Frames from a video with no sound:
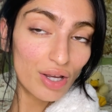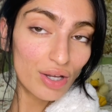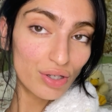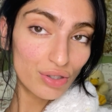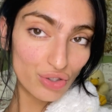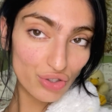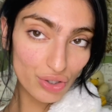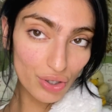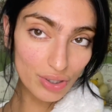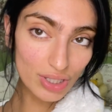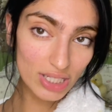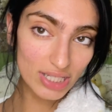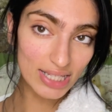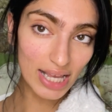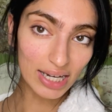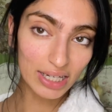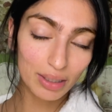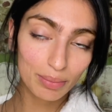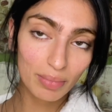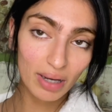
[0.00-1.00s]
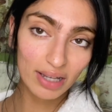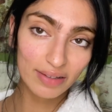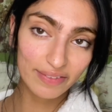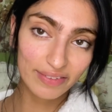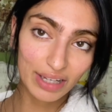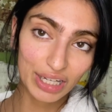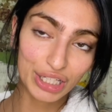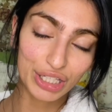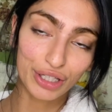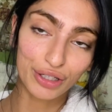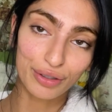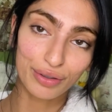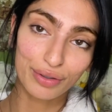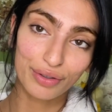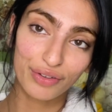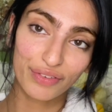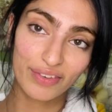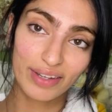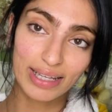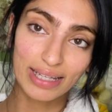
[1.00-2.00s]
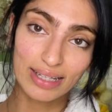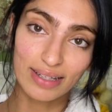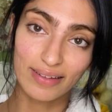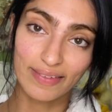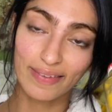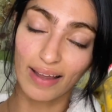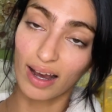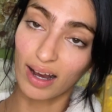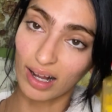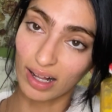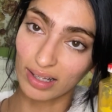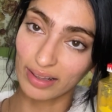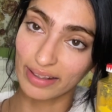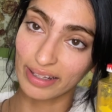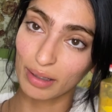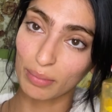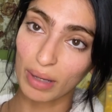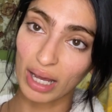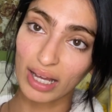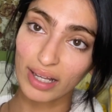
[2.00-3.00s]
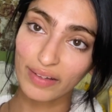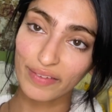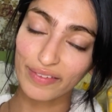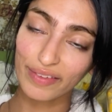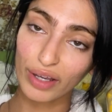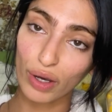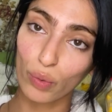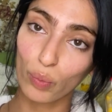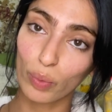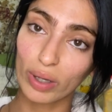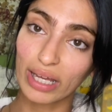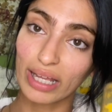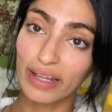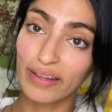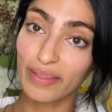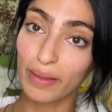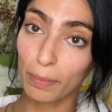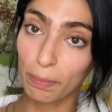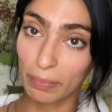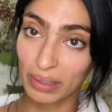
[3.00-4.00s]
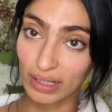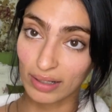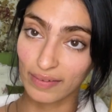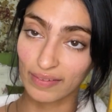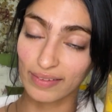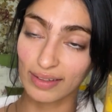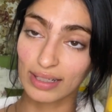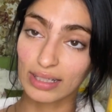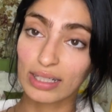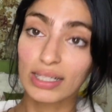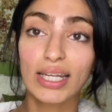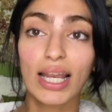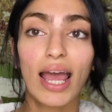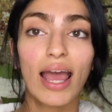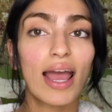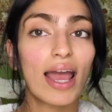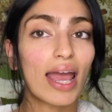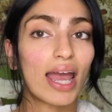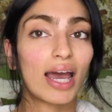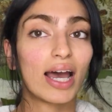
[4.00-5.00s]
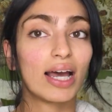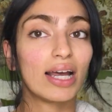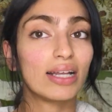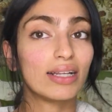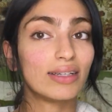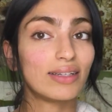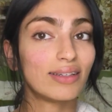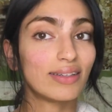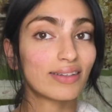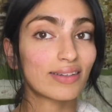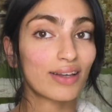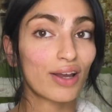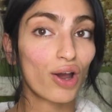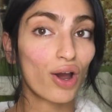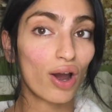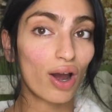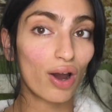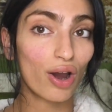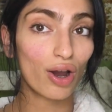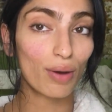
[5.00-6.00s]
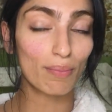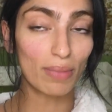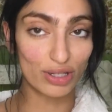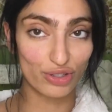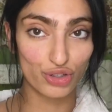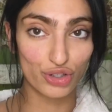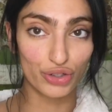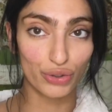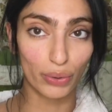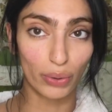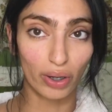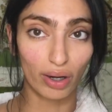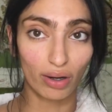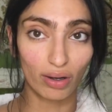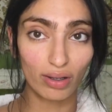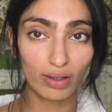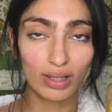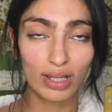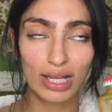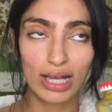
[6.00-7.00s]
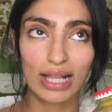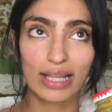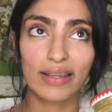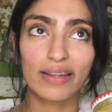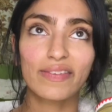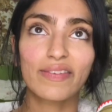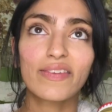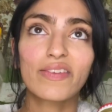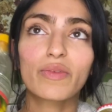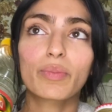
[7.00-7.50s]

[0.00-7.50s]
So the second mask I use is a Haldi mask with besan and mustard oil. This has